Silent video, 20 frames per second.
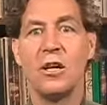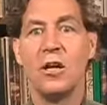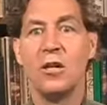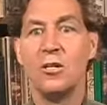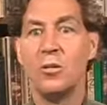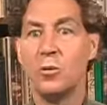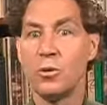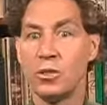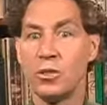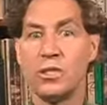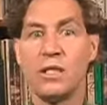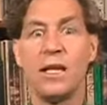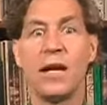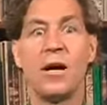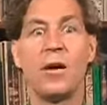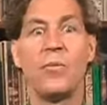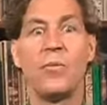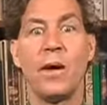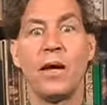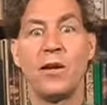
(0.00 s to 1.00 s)
You will see how
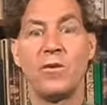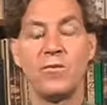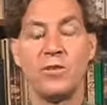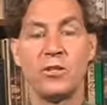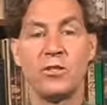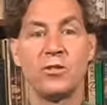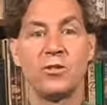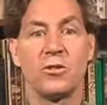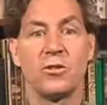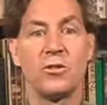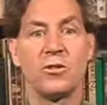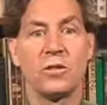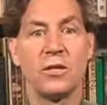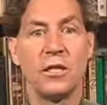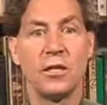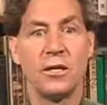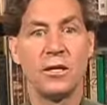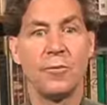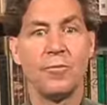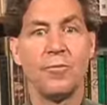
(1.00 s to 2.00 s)
it benefits your
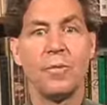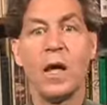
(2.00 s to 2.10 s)
career.